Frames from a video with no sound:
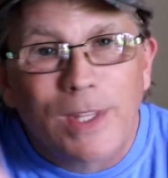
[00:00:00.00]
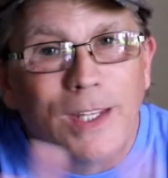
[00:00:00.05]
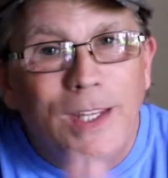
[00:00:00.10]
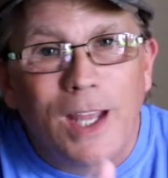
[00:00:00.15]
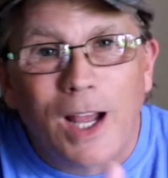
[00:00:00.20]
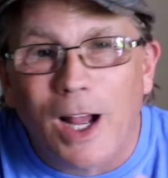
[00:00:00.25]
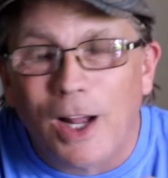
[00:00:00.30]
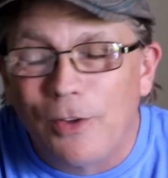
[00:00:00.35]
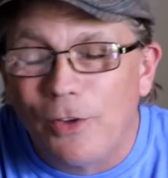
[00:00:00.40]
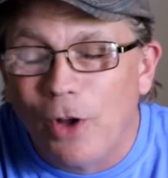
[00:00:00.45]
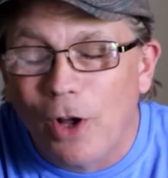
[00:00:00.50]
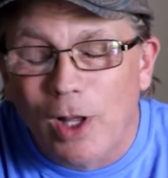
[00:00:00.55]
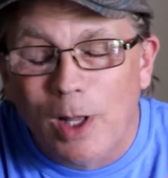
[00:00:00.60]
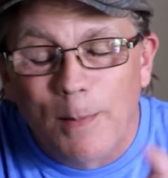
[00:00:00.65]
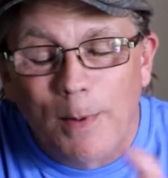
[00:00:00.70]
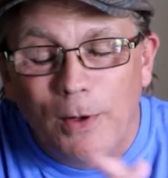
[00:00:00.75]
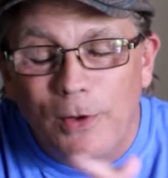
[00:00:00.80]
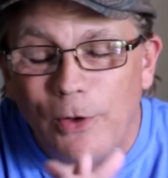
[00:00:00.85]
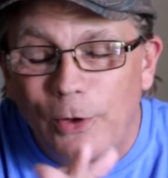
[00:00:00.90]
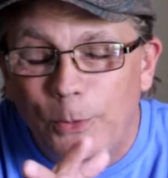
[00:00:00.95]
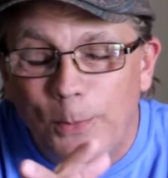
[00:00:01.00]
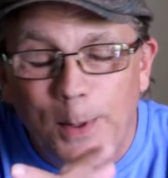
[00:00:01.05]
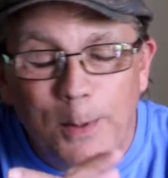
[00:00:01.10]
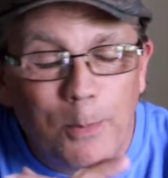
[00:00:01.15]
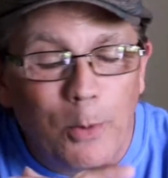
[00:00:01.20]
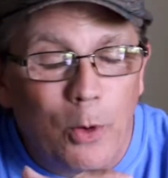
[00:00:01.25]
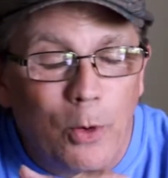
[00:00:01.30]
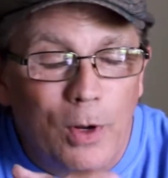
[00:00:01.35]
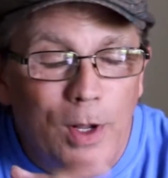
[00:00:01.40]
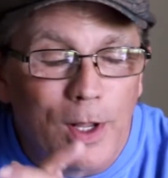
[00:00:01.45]
yeah, I talked about these
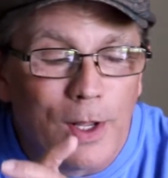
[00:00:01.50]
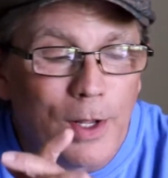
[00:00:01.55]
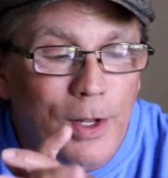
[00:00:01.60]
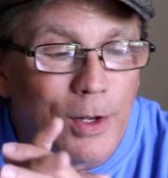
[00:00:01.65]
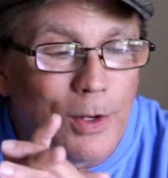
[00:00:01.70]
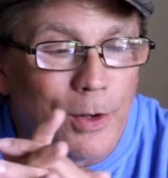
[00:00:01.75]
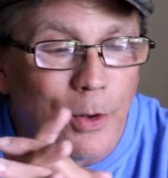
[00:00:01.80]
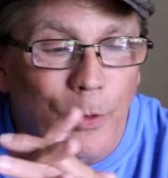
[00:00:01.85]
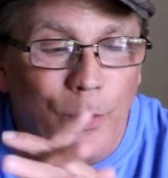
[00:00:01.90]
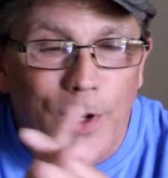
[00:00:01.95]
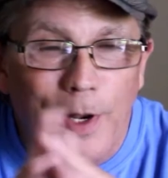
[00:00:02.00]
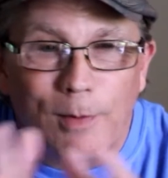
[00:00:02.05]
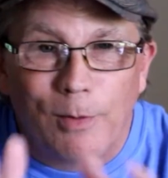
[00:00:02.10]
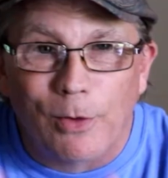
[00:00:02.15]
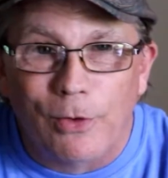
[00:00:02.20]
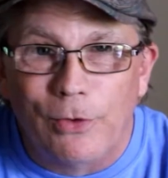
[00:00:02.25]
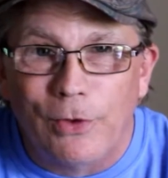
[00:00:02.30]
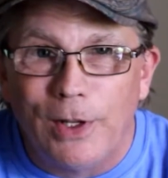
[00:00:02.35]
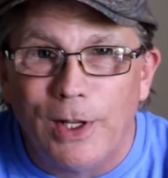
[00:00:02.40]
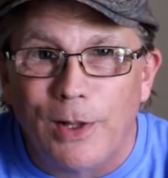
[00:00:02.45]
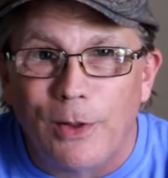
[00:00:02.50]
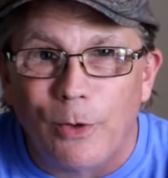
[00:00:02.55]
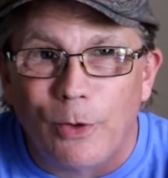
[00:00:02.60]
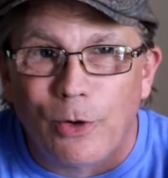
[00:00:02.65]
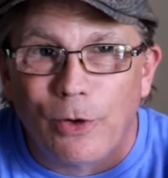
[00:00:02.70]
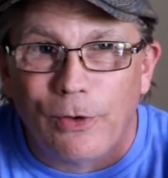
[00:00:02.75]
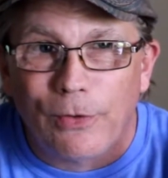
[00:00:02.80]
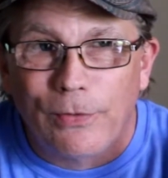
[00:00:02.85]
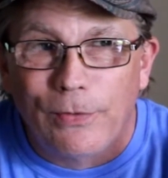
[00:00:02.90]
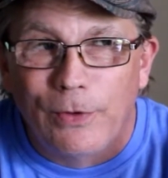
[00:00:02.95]
people, and they're never seen, they're
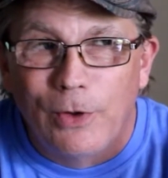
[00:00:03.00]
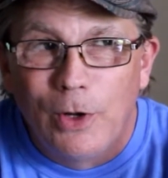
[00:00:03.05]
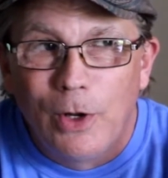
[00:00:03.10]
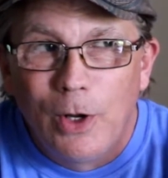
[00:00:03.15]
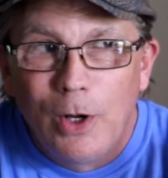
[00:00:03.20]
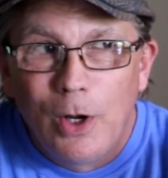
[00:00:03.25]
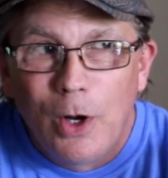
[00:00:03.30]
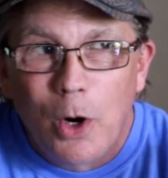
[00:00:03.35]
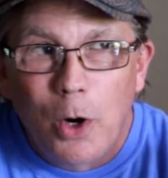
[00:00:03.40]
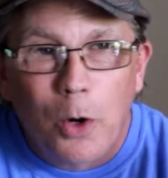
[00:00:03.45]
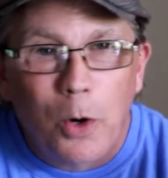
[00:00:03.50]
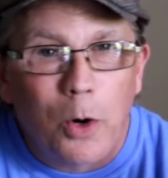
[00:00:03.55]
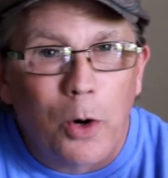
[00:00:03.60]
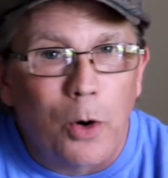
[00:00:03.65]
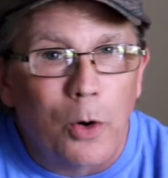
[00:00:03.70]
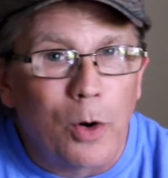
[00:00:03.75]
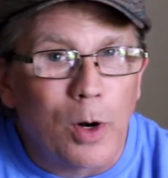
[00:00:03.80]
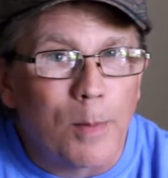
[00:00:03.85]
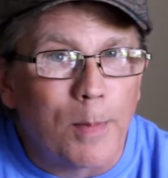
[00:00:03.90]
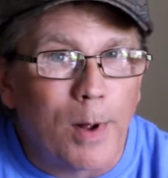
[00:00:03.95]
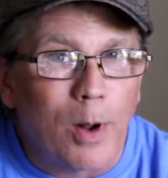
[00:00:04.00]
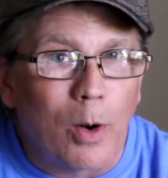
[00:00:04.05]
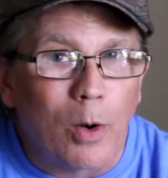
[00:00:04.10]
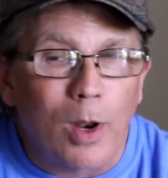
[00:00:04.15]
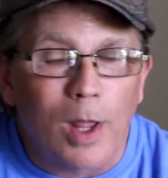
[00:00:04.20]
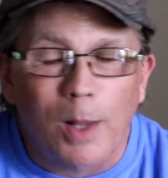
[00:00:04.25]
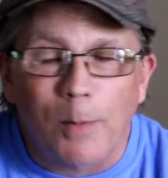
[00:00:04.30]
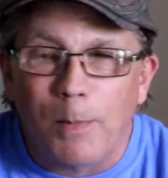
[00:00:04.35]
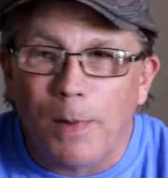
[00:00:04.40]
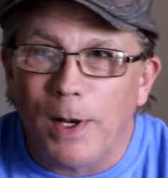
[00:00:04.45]
just heard about.
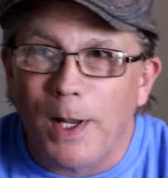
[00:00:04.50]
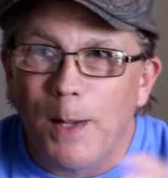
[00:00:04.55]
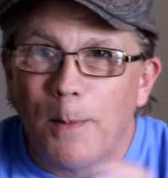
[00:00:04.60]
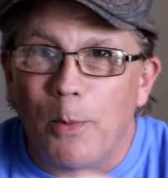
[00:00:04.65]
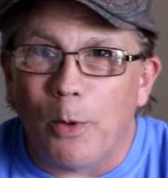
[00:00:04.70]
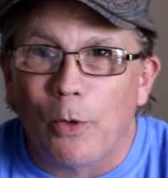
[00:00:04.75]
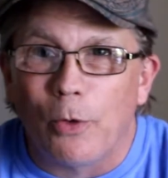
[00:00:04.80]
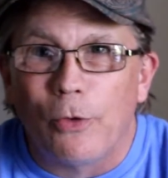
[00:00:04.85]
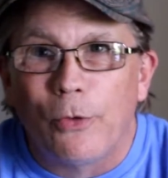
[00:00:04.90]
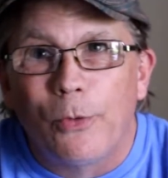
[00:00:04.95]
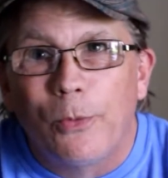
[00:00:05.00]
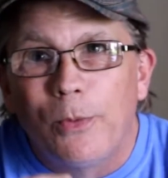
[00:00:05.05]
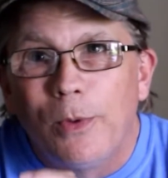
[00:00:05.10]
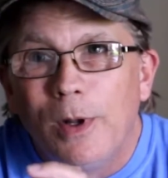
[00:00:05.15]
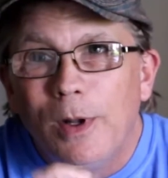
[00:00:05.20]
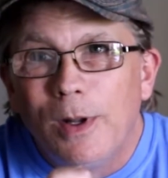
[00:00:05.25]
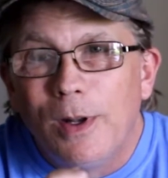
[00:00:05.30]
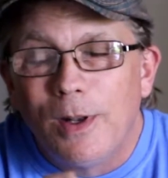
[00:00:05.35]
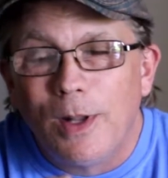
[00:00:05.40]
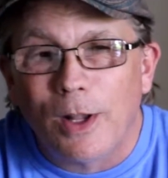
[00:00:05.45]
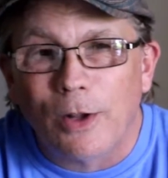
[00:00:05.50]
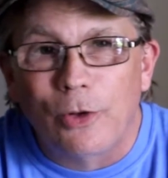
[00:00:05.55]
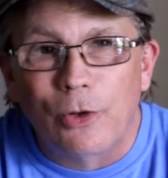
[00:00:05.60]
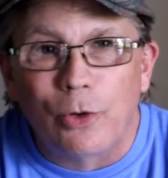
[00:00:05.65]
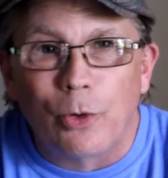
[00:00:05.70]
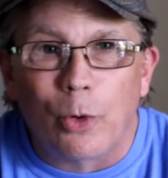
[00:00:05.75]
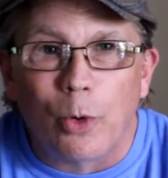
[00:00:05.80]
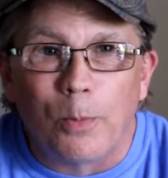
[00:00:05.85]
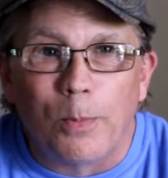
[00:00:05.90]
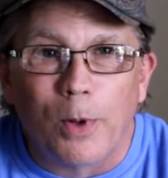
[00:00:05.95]
Like my neighbors next
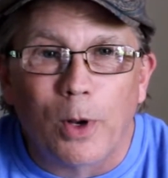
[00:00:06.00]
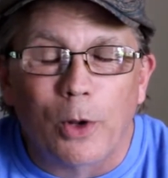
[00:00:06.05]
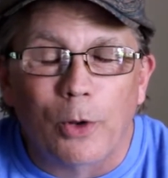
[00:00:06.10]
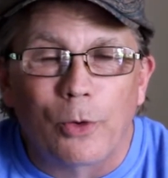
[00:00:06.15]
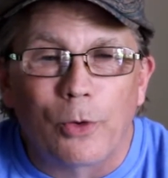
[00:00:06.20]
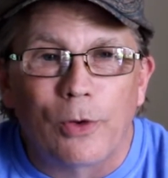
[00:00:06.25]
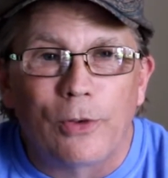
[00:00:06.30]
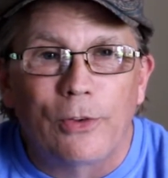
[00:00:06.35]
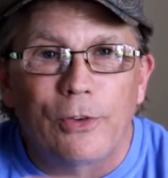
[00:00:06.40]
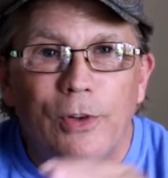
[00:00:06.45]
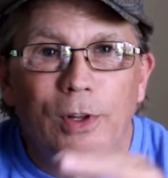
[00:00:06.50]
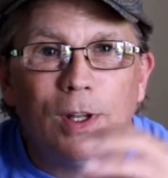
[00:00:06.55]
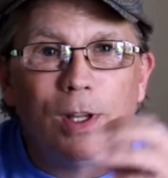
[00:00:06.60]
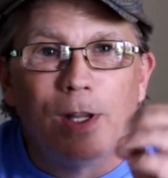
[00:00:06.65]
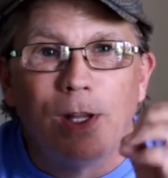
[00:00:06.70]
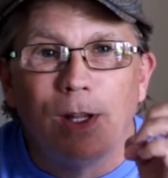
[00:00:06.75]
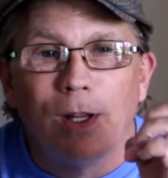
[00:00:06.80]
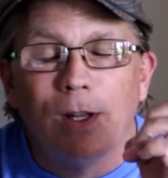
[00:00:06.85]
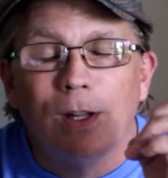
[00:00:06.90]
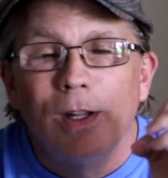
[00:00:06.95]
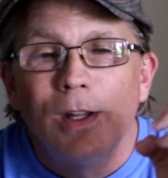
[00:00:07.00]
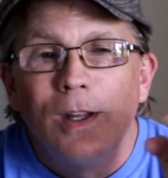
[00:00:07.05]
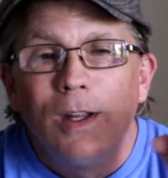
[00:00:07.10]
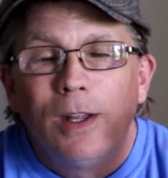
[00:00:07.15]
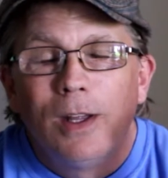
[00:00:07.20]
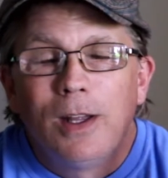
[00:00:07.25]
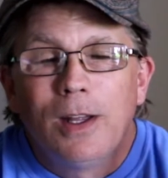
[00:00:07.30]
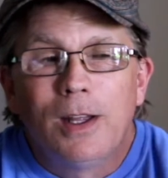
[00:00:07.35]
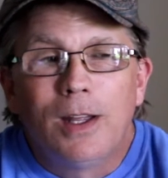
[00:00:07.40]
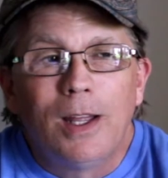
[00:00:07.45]
door, Bill and Christine.
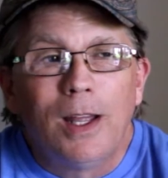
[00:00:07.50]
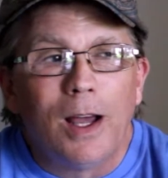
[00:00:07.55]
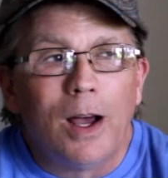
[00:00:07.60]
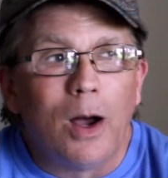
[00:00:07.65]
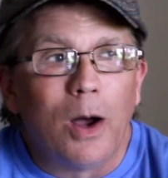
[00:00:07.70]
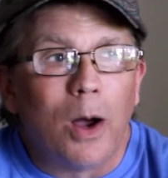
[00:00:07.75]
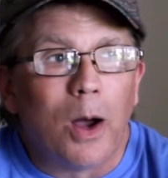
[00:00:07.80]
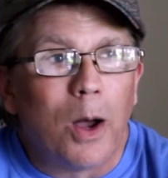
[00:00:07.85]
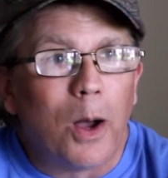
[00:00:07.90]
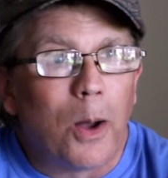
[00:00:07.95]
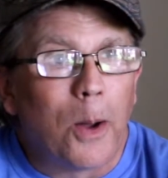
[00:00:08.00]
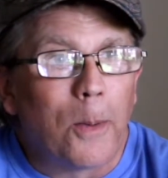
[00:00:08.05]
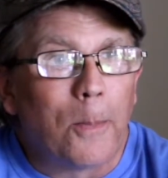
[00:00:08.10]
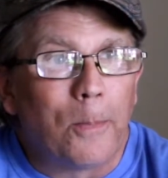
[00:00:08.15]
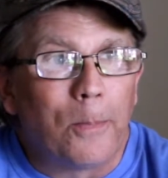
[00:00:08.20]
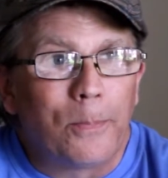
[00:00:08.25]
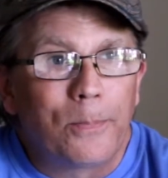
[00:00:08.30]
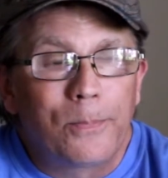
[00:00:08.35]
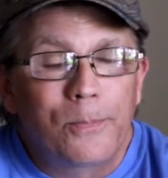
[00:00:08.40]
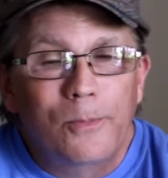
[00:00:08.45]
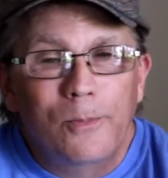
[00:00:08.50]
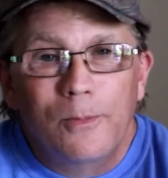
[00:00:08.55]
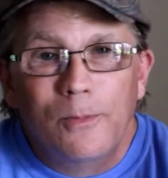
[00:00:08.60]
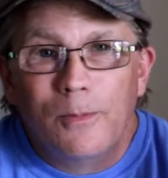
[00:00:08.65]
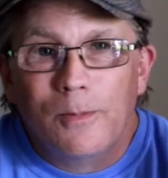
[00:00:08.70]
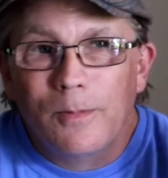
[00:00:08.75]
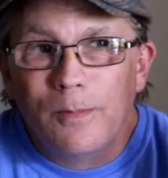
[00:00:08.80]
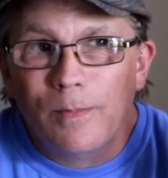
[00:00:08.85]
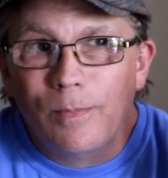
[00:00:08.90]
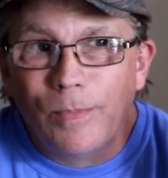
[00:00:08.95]

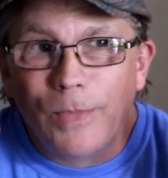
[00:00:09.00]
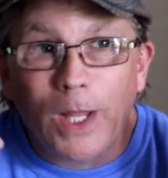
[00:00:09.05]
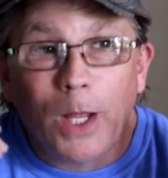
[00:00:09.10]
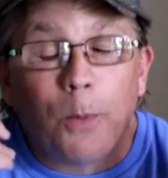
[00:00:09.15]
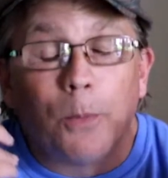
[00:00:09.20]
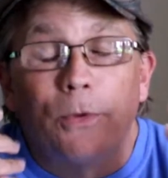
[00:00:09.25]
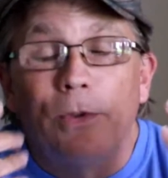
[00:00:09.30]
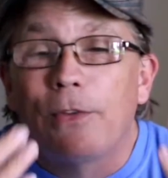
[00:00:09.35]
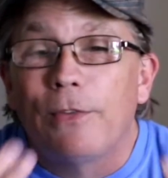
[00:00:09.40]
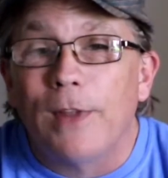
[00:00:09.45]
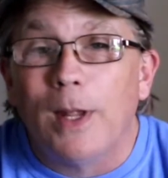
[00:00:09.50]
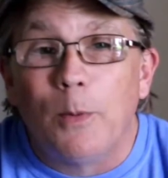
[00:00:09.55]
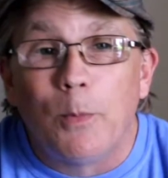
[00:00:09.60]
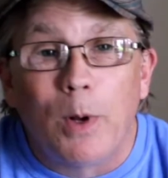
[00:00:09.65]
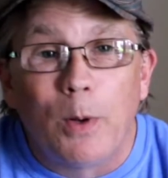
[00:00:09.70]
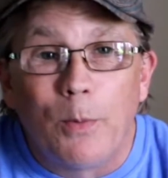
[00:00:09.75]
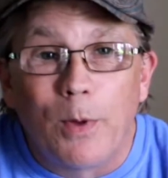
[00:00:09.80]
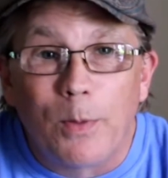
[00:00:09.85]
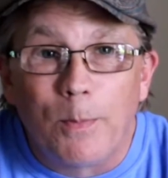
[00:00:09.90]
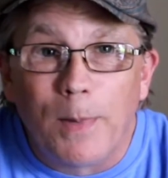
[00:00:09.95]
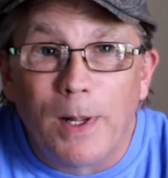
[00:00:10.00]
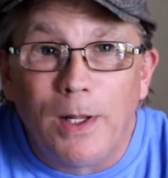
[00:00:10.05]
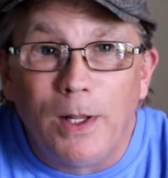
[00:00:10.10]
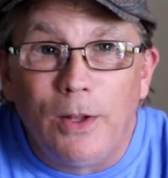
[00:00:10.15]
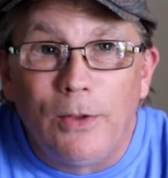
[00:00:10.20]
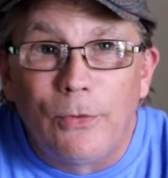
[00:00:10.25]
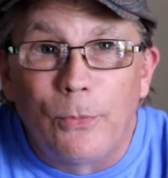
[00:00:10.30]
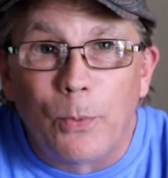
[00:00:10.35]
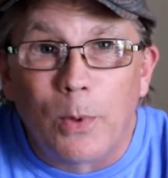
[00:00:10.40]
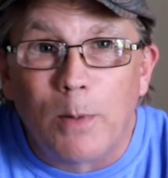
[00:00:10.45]
It was the same way with my
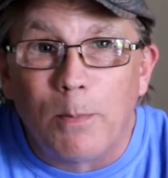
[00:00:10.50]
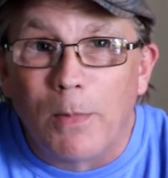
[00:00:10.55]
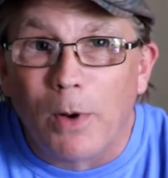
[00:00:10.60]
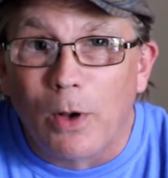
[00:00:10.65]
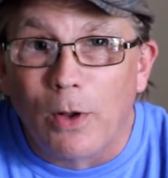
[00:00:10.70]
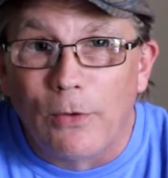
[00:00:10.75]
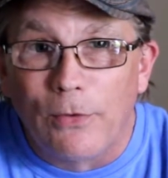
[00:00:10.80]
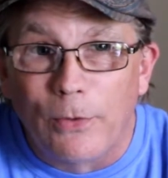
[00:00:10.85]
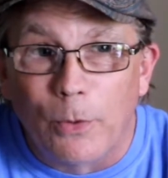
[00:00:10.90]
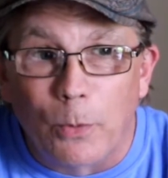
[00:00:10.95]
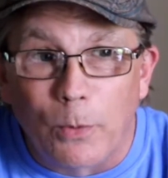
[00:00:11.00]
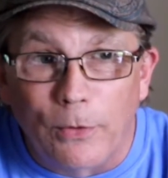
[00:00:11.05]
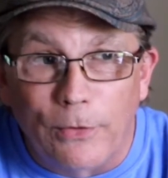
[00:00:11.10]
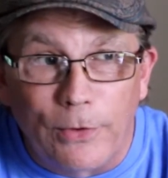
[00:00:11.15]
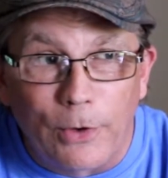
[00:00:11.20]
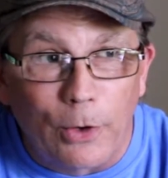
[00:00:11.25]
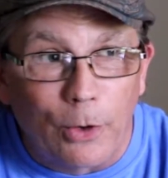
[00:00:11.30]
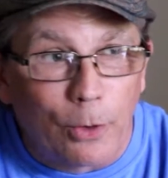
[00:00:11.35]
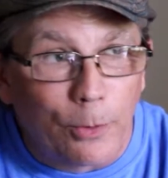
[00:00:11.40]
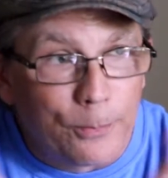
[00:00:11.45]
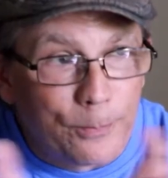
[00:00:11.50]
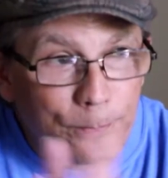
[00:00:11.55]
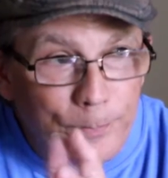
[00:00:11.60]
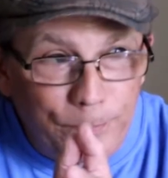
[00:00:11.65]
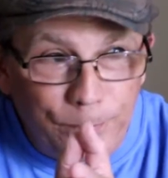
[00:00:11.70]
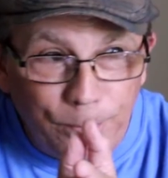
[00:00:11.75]
niece when Melissa was here.